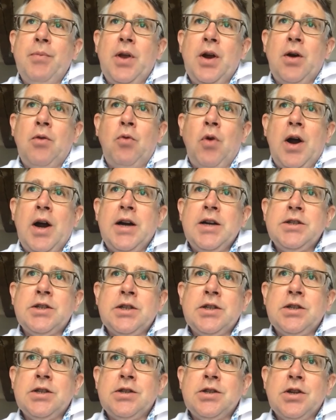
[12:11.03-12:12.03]

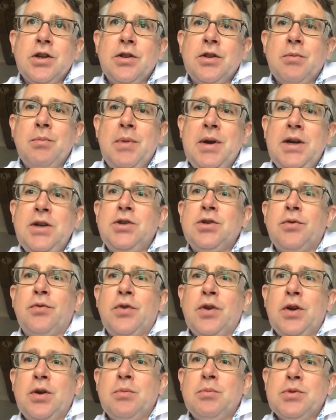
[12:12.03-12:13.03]
arises is that the major
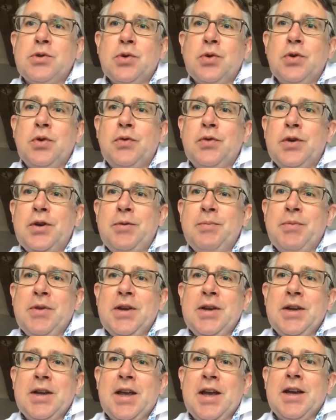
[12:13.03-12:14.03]
firms sort of
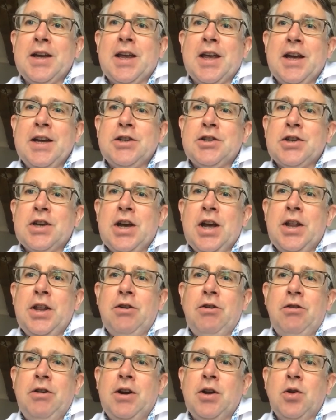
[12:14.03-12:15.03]
get
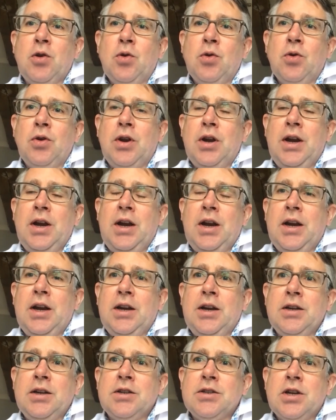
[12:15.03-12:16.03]
together
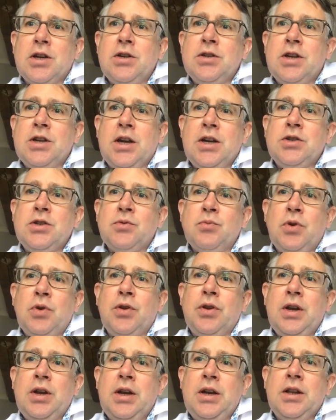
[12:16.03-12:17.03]
in association
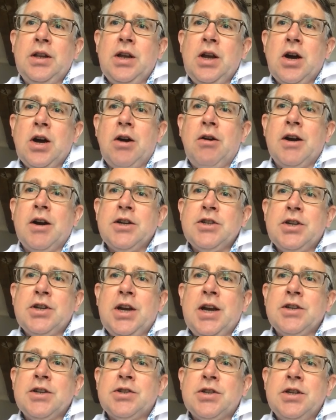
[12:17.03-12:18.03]
with the
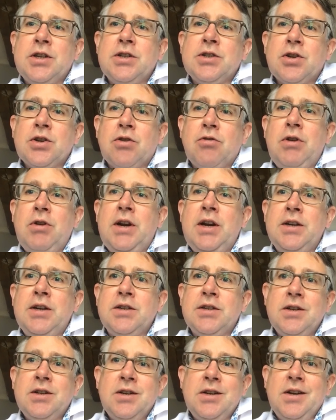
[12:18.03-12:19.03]
RICS, and it's agreed
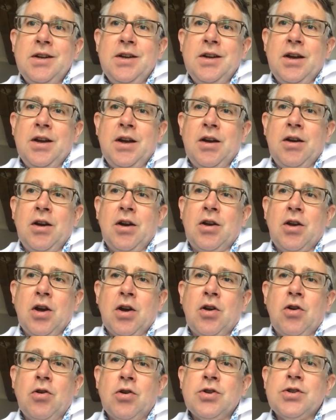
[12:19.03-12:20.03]

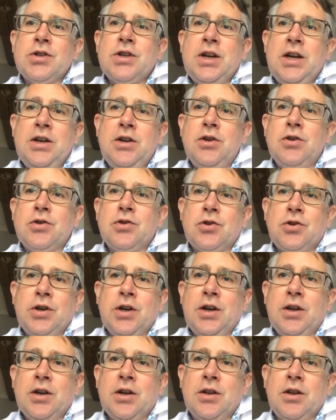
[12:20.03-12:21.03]
across the
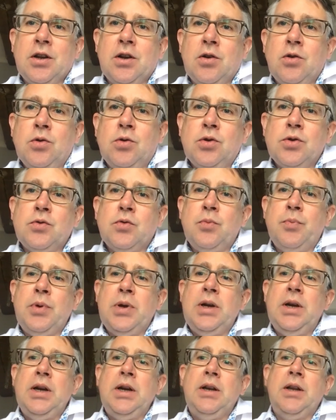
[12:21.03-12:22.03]
industry that the clause would
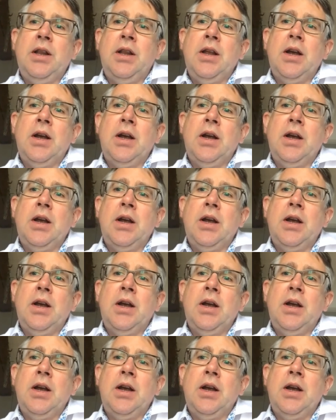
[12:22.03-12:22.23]
be